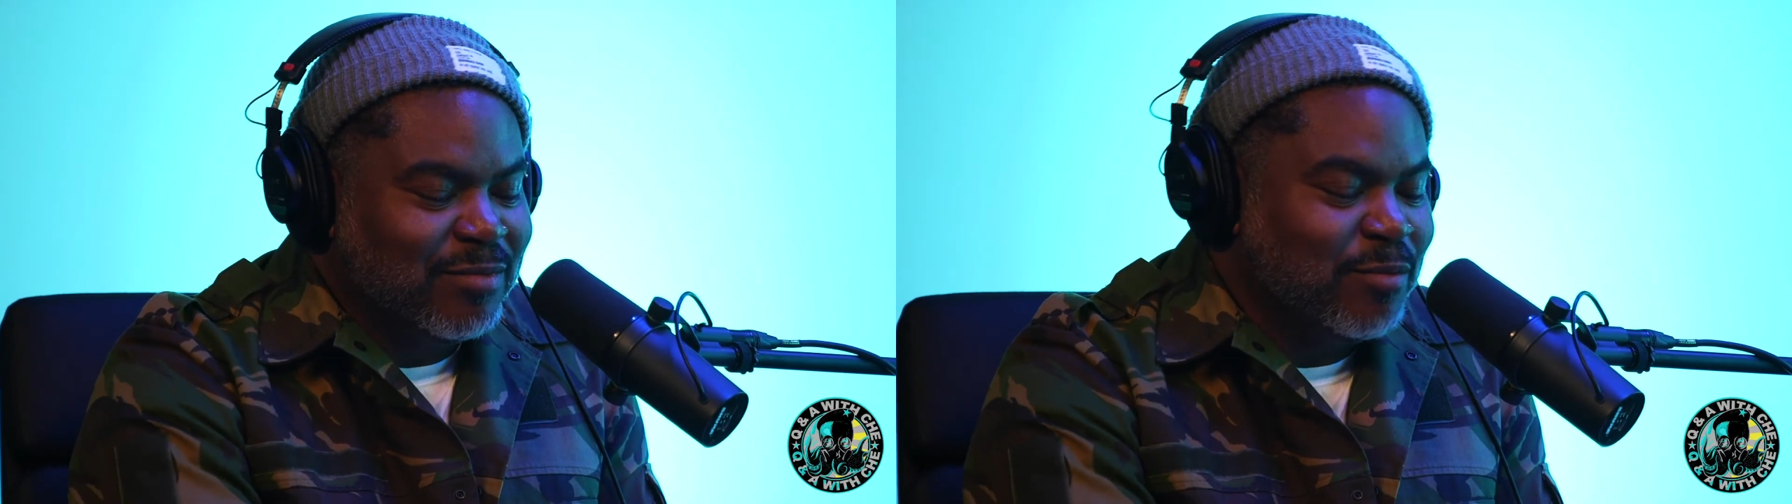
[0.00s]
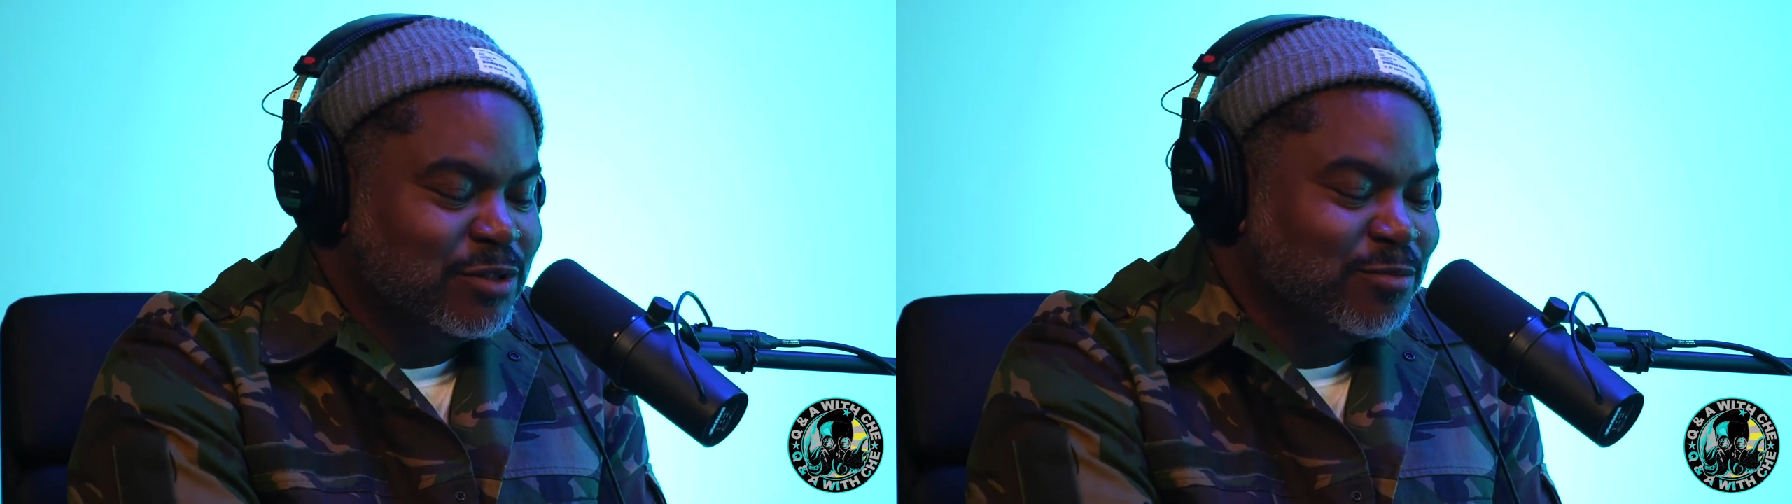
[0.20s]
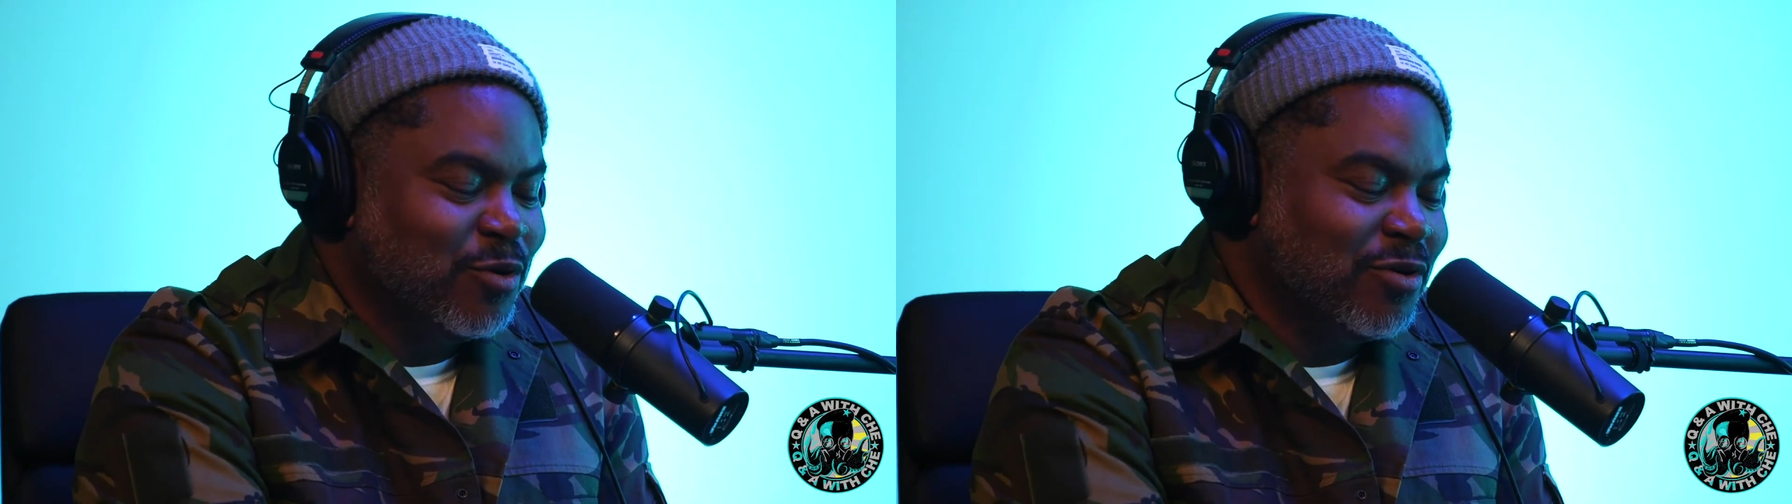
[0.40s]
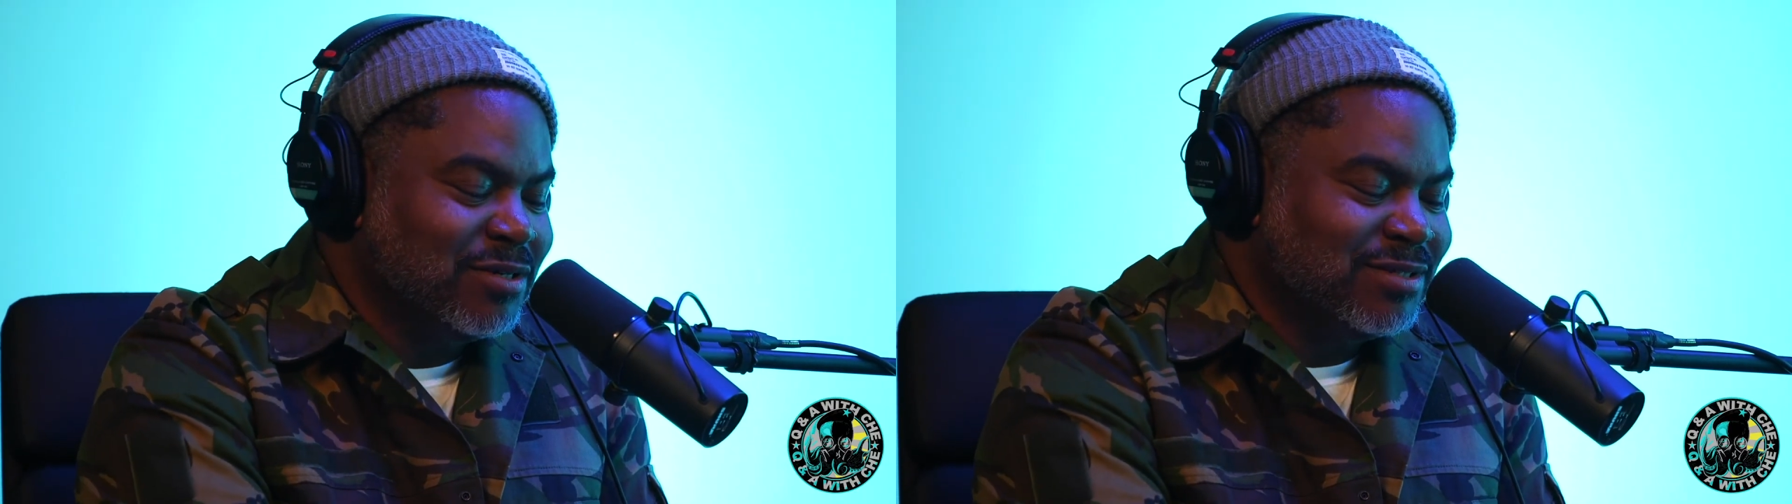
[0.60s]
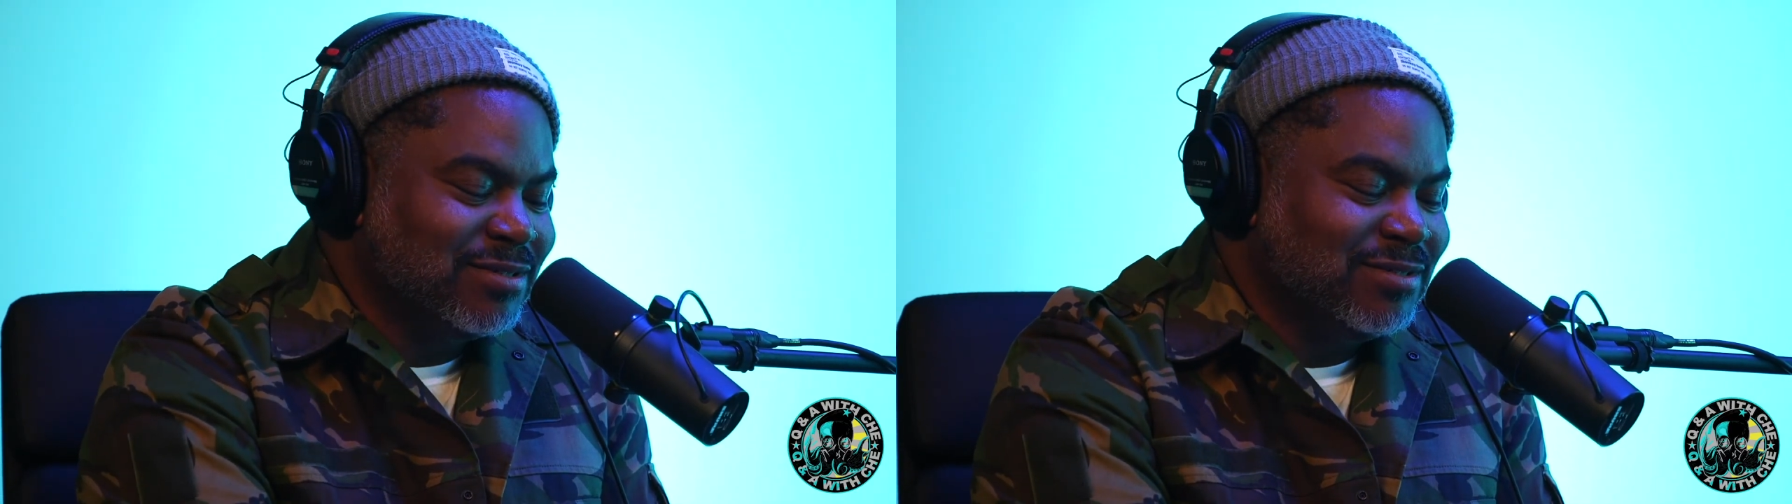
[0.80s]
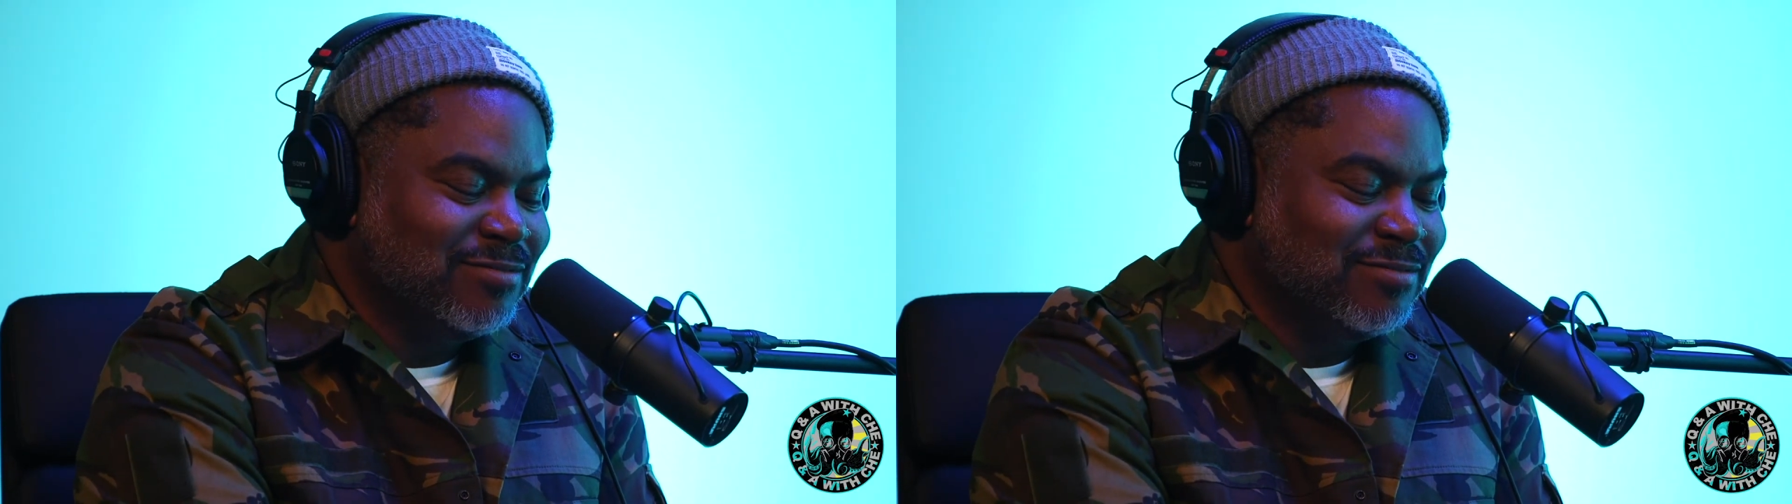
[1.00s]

I'm gonna smoke on this